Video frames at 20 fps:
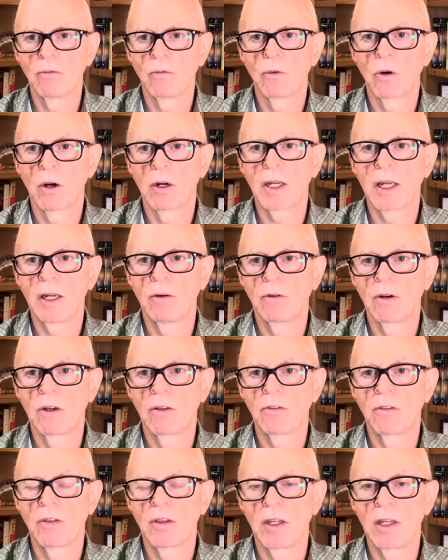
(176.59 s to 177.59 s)
working with
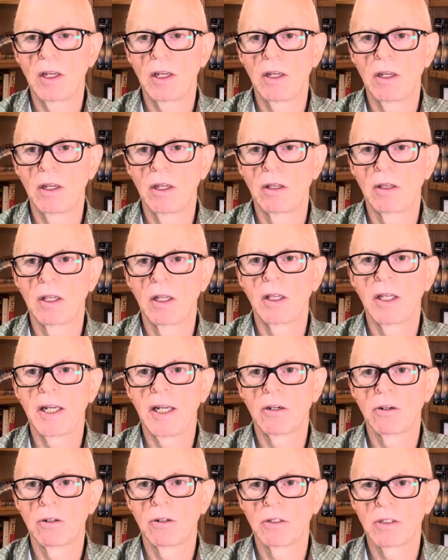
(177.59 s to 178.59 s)
the
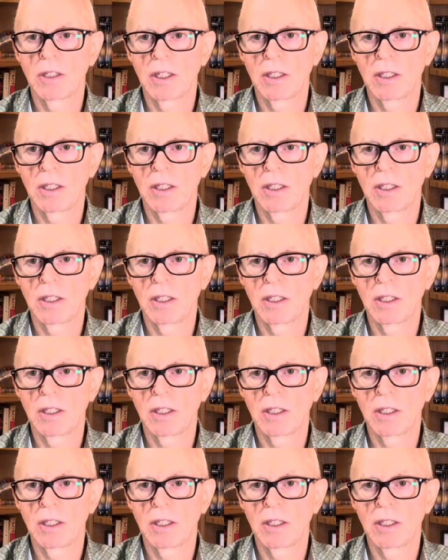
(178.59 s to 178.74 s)
leaders